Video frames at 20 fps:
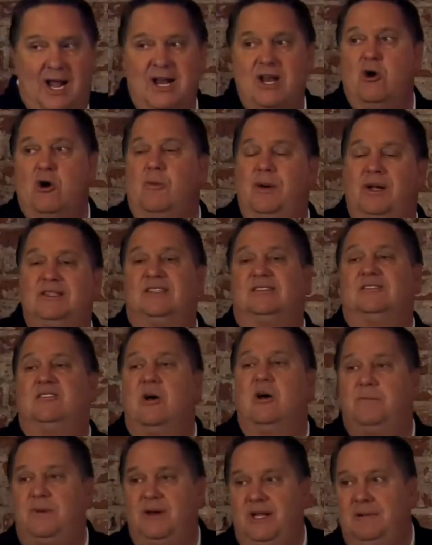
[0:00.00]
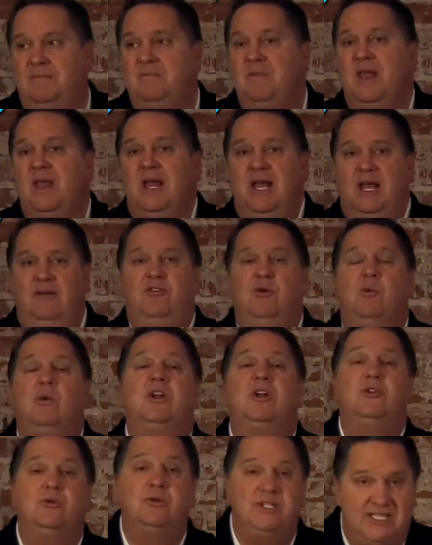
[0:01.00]
know about this company, if you want
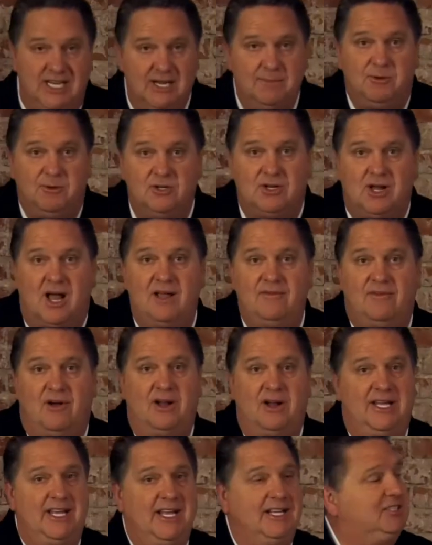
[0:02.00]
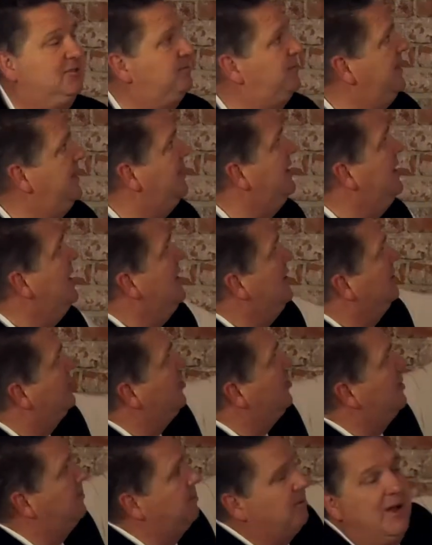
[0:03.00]
to do a deeper dive on eXp, go
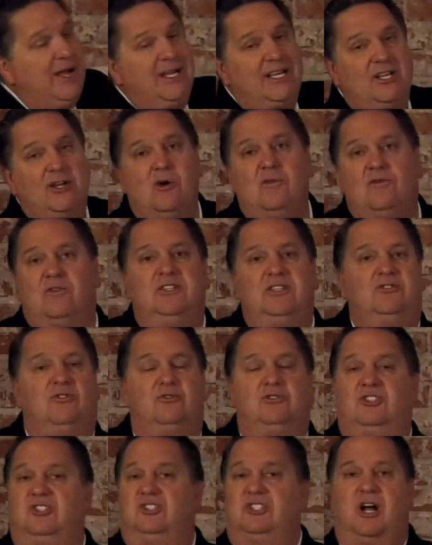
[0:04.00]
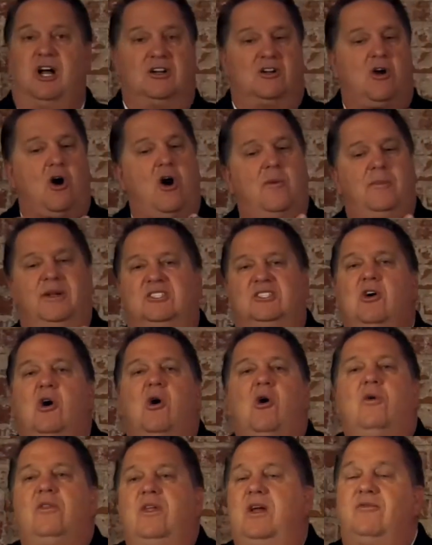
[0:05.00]
to BrentGoveResources.com. It's
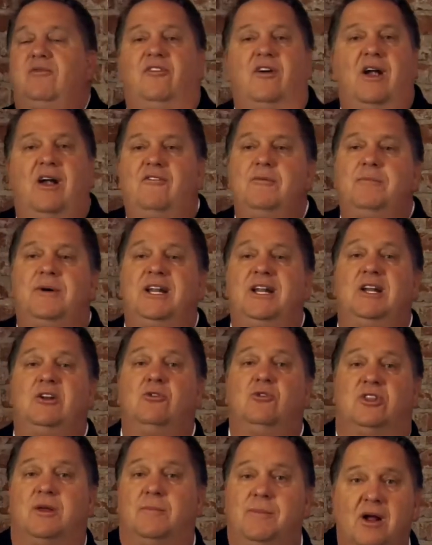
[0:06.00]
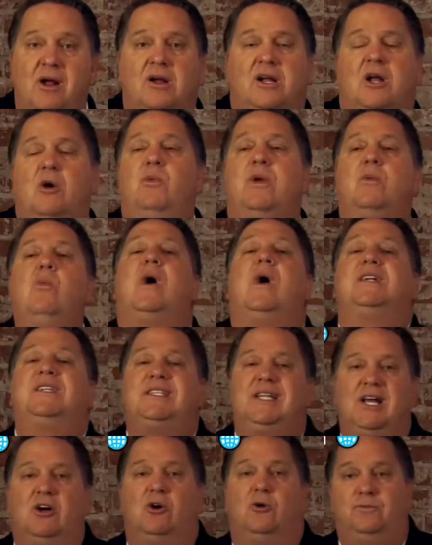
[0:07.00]
all there for everybody in North America. We want
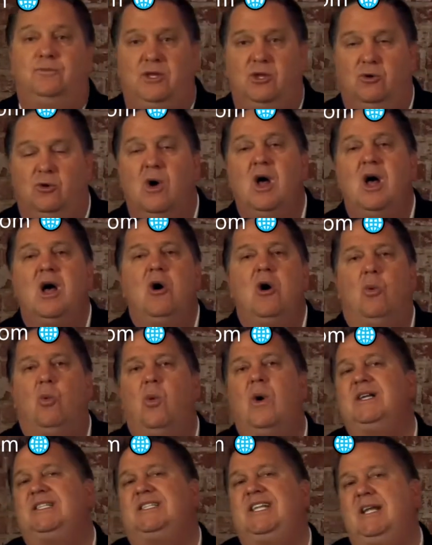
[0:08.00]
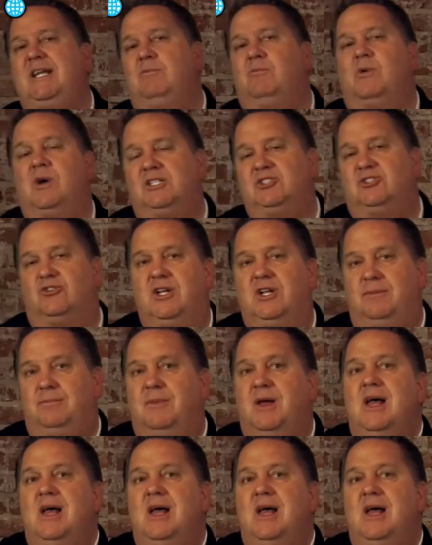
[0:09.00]
to help you. One team, one dream.